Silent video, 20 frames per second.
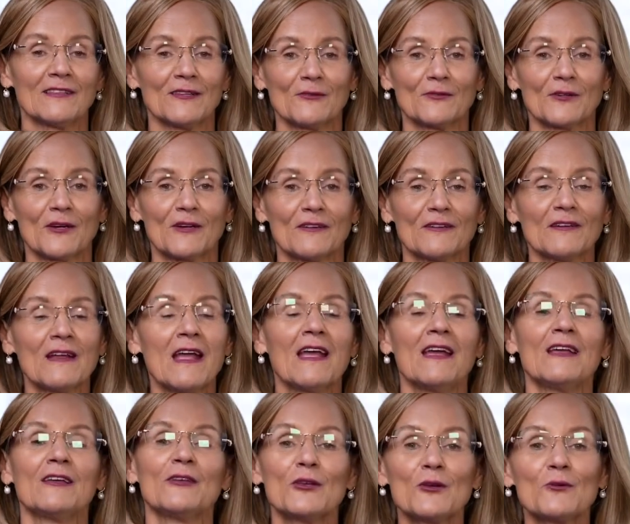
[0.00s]
owner,
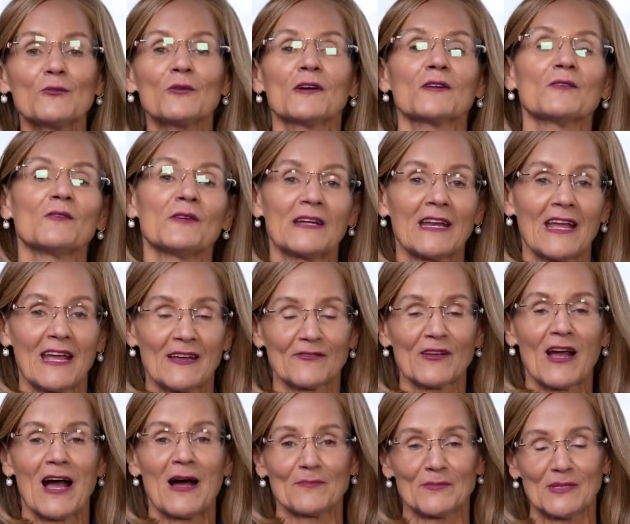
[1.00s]
you are going to have
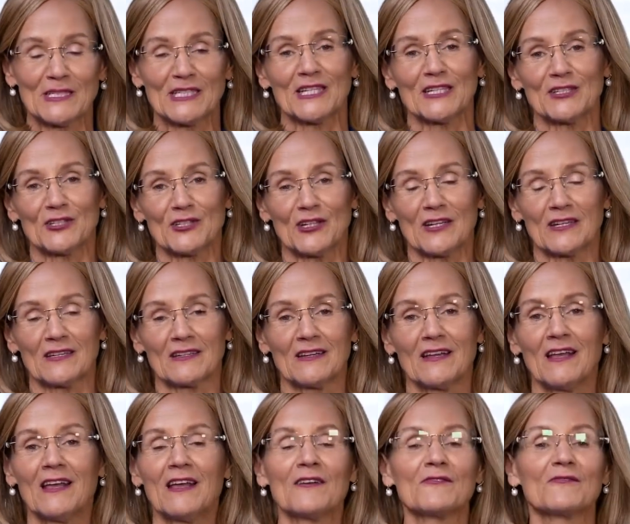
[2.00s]
competition
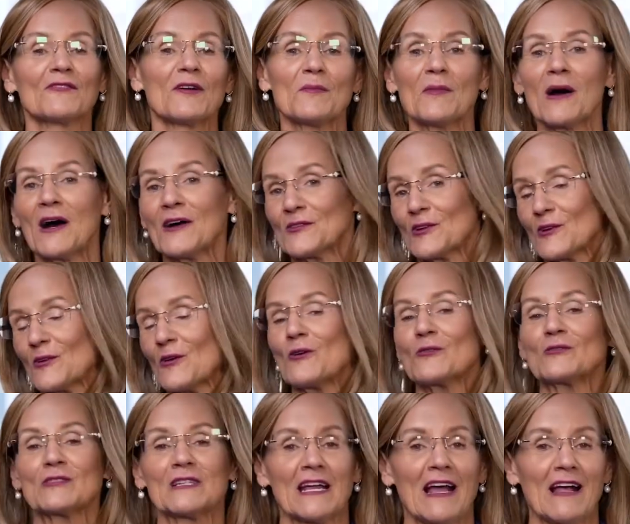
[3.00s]
from other
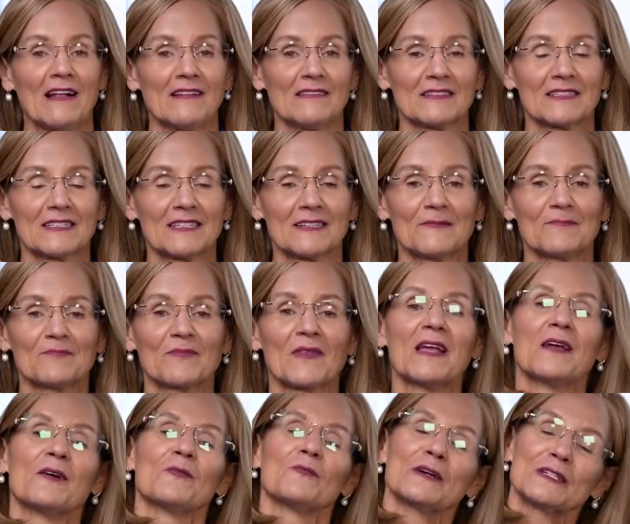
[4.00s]
hotels.
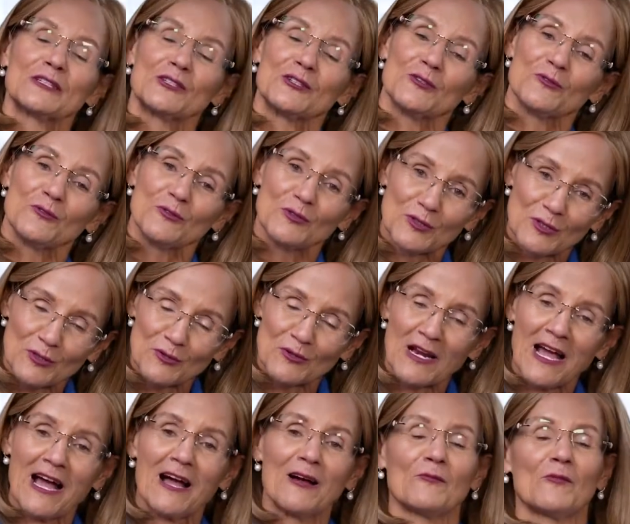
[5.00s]
What you do
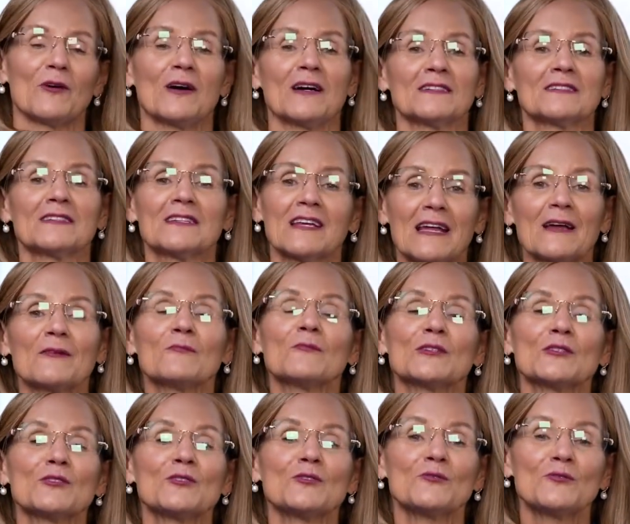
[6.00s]
not want and
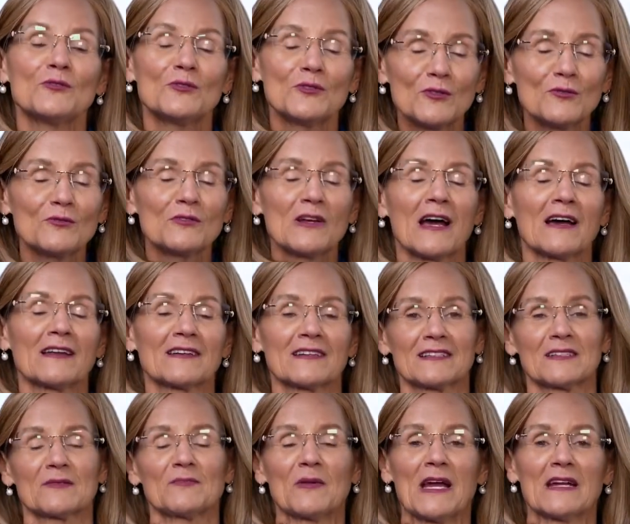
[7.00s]
what you do not
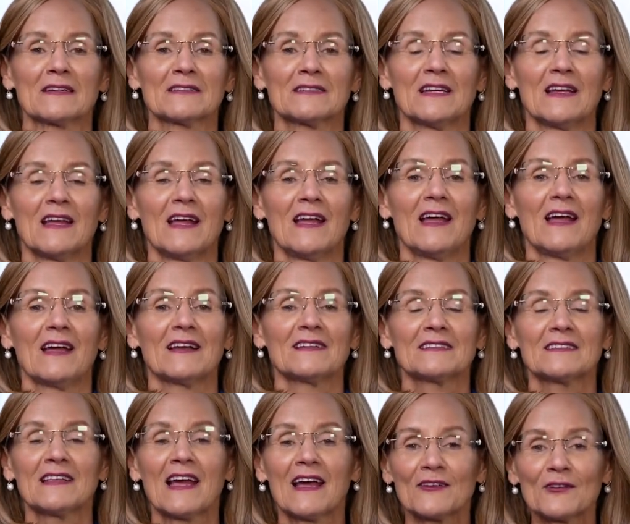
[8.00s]
expect is
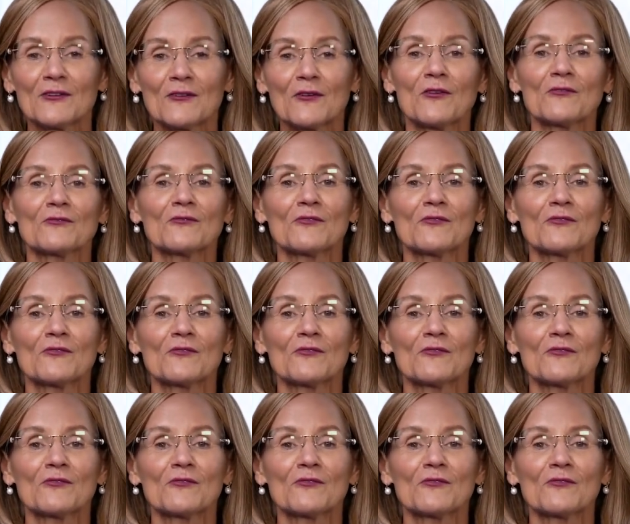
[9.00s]
that your own